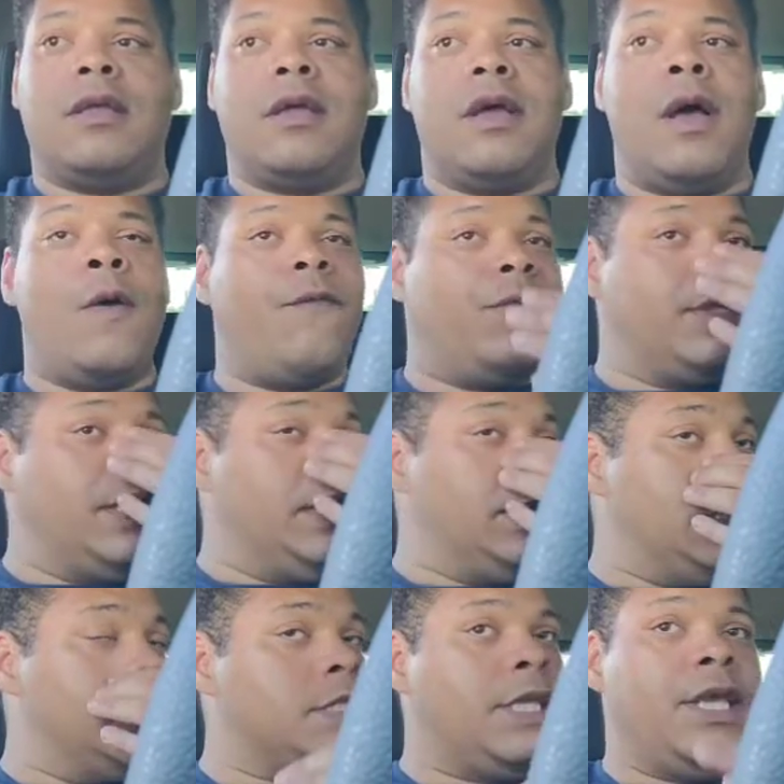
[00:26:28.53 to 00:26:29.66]
hopefully
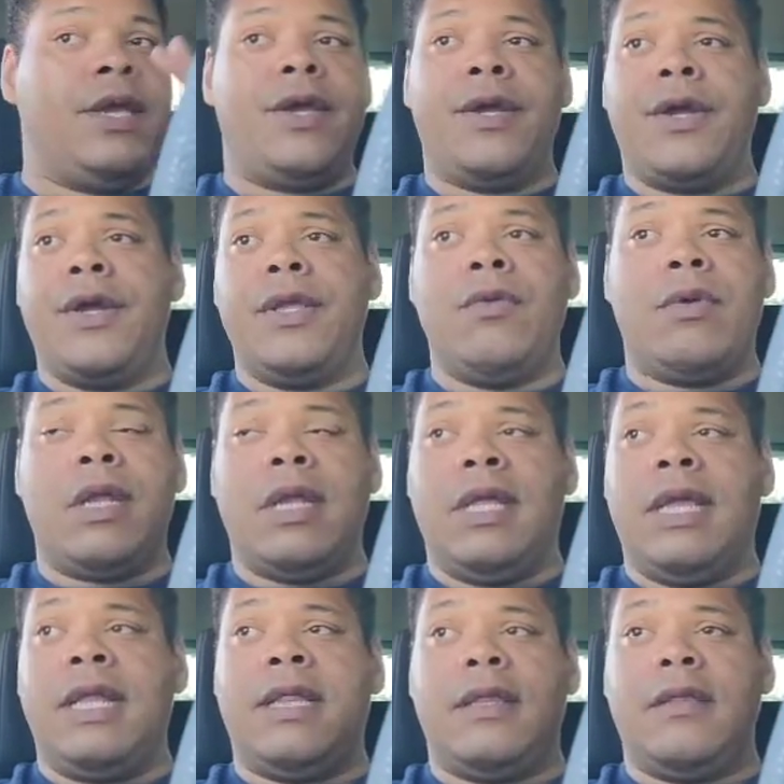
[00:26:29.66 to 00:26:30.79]
this year you can
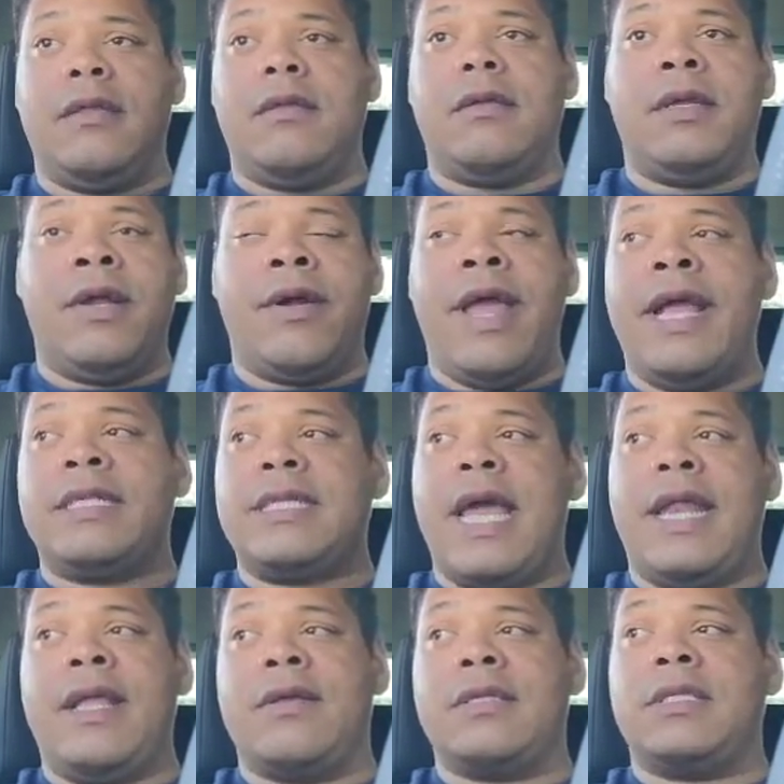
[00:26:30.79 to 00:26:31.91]
get your ex
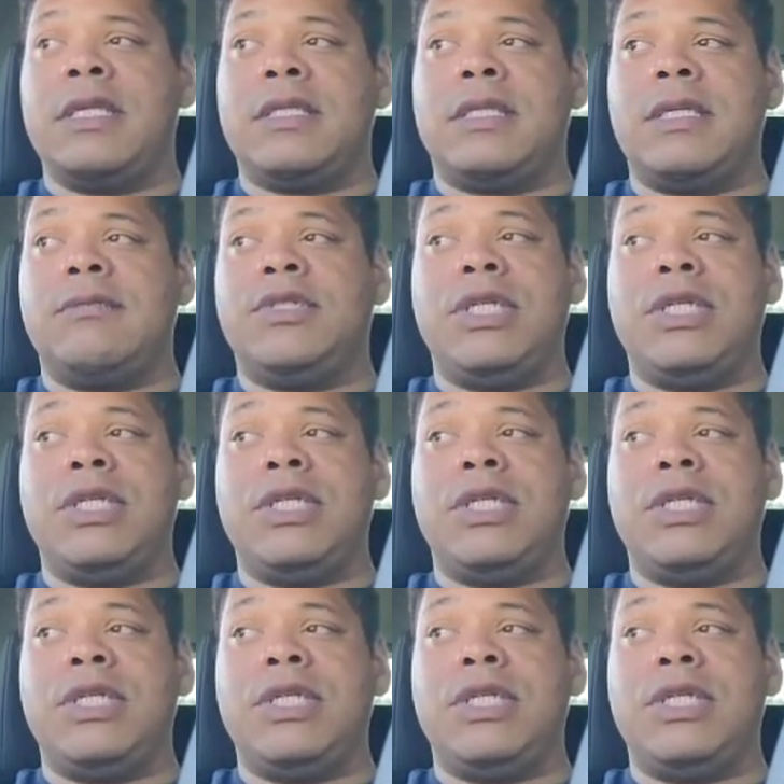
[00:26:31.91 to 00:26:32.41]
out of your system.